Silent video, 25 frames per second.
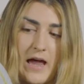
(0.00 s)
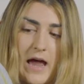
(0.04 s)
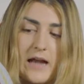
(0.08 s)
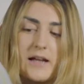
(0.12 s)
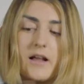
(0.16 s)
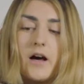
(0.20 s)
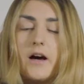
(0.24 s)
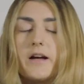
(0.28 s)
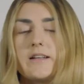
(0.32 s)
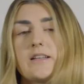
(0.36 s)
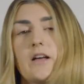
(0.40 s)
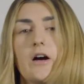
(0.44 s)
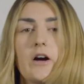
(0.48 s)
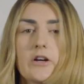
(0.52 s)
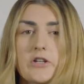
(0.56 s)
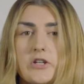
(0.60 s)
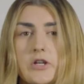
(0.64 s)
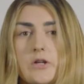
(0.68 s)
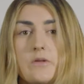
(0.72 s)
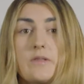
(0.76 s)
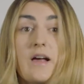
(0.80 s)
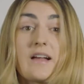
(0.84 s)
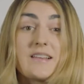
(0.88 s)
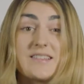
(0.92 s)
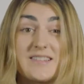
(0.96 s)
And I'd
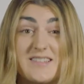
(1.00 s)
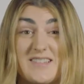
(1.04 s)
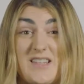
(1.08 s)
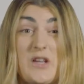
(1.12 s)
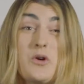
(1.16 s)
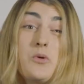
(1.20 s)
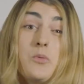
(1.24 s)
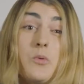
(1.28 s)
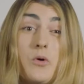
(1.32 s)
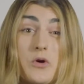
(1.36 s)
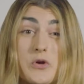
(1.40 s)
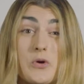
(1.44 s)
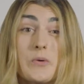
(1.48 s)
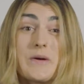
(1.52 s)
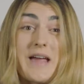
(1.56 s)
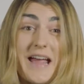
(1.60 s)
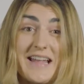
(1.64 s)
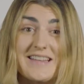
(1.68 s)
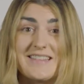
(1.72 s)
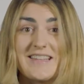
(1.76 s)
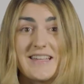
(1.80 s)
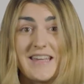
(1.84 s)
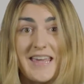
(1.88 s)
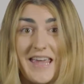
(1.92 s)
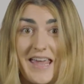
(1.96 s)
argue that's still what you're
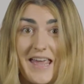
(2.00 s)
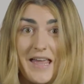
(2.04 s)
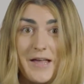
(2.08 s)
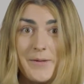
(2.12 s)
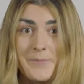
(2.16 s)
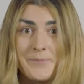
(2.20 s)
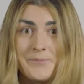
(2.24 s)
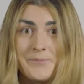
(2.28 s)
getting here.